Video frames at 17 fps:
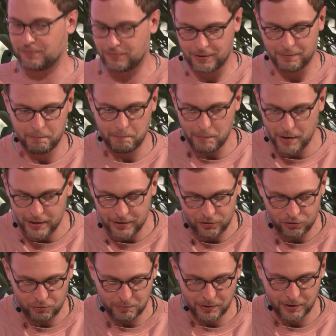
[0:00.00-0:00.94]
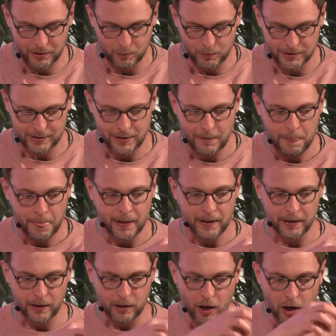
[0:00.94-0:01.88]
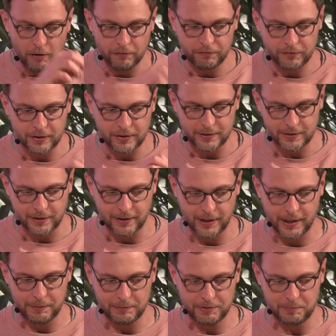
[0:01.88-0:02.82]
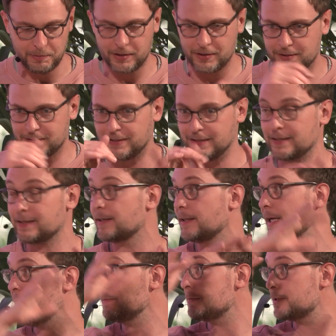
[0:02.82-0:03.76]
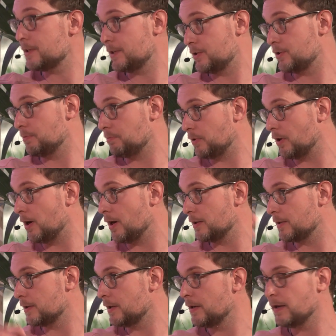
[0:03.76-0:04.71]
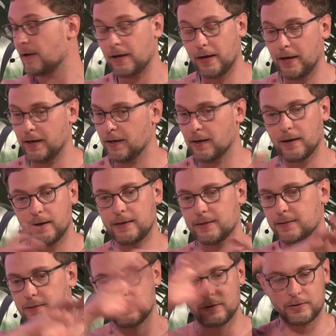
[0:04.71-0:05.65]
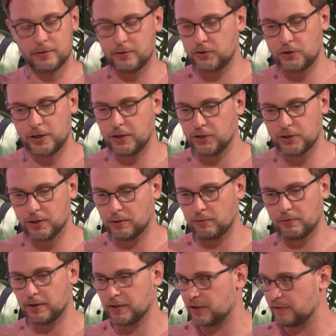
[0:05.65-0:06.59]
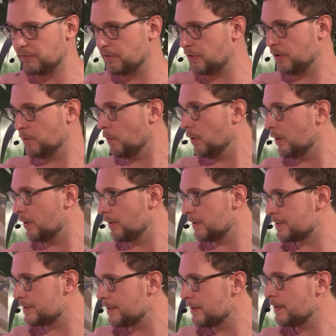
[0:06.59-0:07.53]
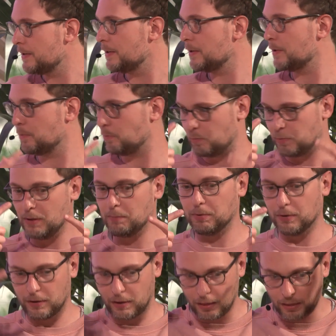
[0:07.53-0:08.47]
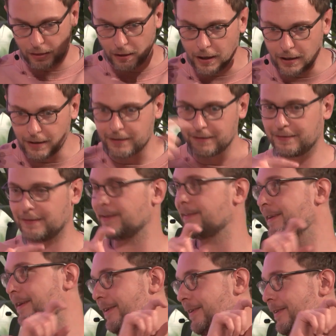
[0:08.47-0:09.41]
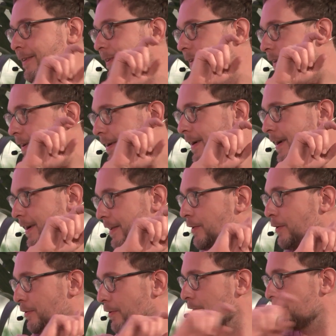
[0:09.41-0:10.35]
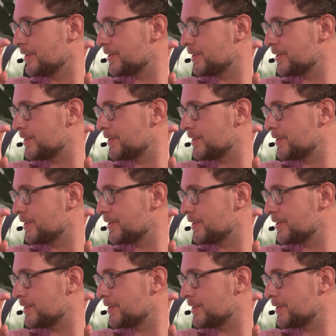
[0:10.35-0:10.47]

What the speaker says: from management, was that oftentimes, because these claims are so broad, AI is going to change how creativity works, people think that they are in the wrong